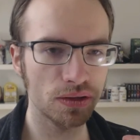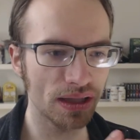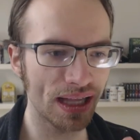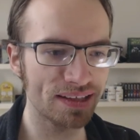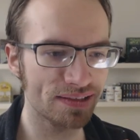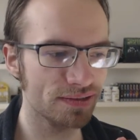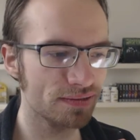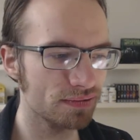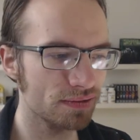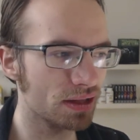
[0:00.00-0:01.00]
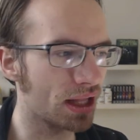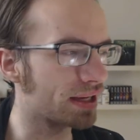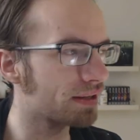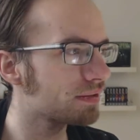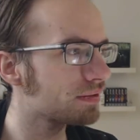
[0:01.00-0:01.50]
less,
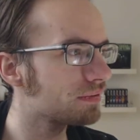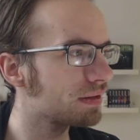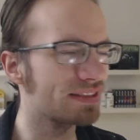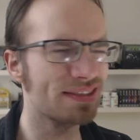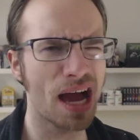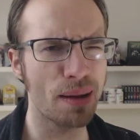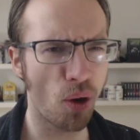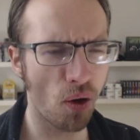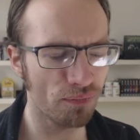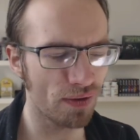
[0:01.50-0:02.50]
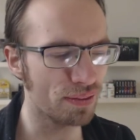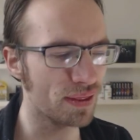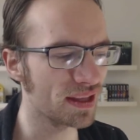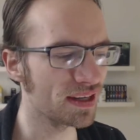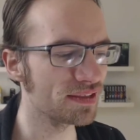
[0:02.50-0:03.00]
like, less time off, I
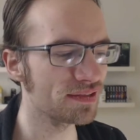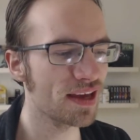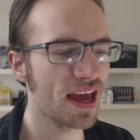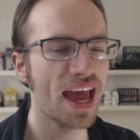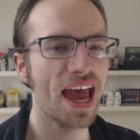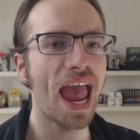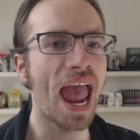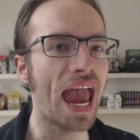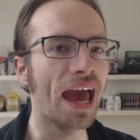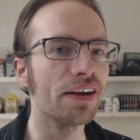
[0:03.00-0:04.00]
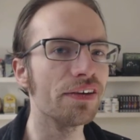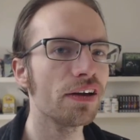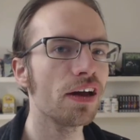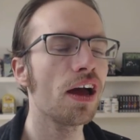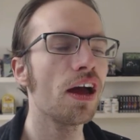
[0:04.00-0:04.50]
think it is,
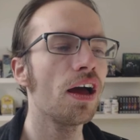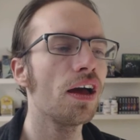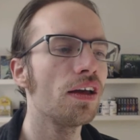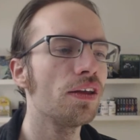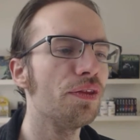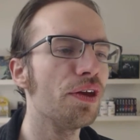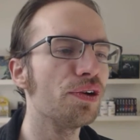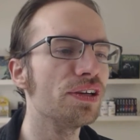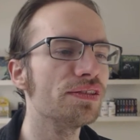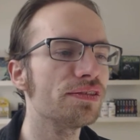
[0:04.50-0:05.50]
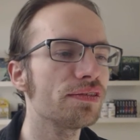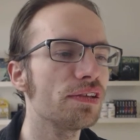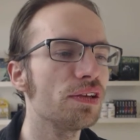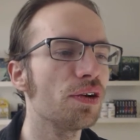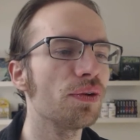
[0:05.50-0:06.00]
and there is,
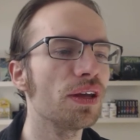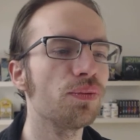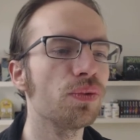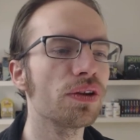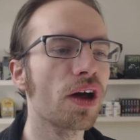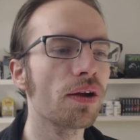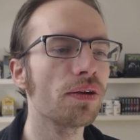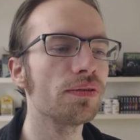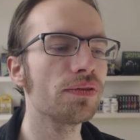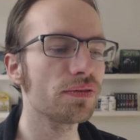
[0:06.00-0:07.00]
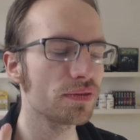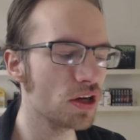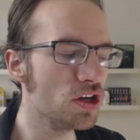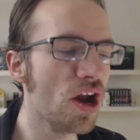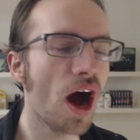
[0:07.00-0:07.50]
you know, it will not,
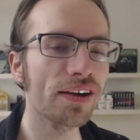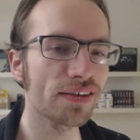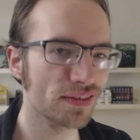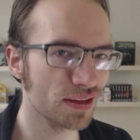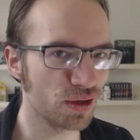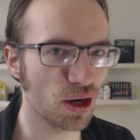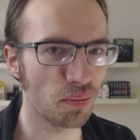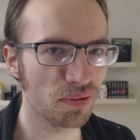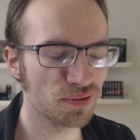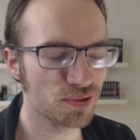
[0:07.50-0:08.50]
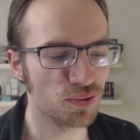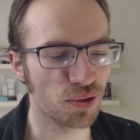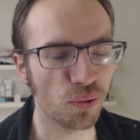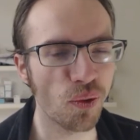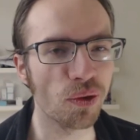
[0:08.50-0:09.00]
not living up to
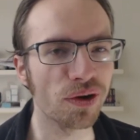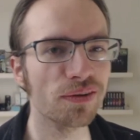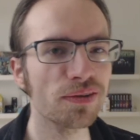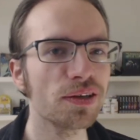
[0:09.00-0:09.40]
the quote,